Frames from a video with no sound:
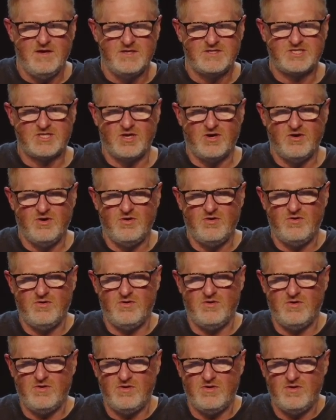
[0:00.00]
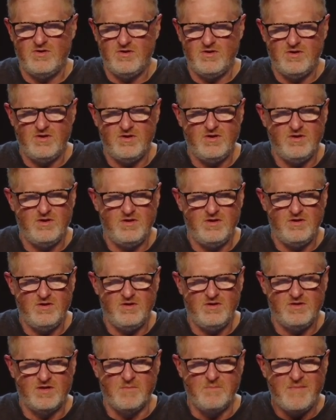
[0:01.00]
So
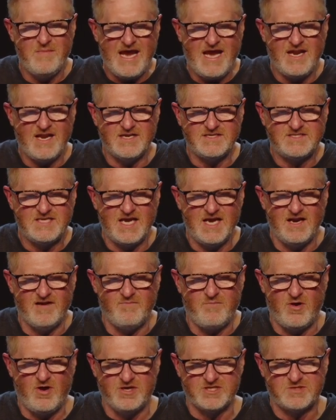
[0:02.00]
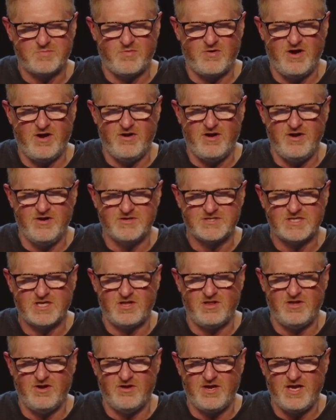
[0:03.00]
the main intent of Paul's prayer here is
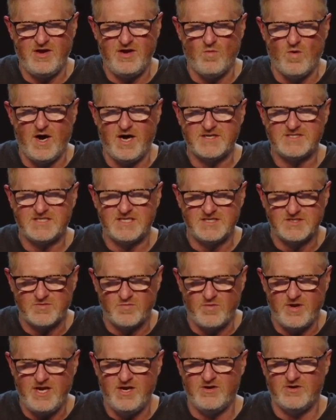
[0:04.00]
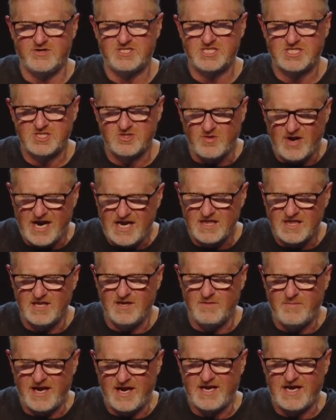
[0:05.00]
clear. He wants his readers
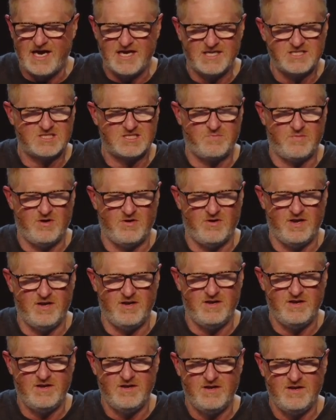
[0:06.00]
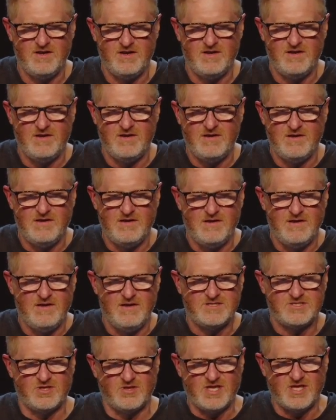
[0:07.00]
strengthened by God's Spirit
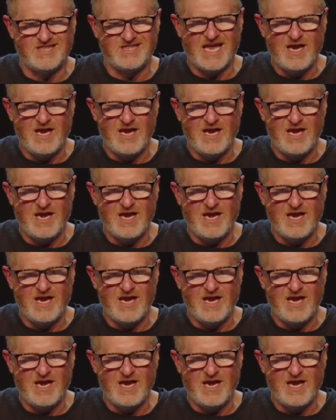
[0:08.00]
so that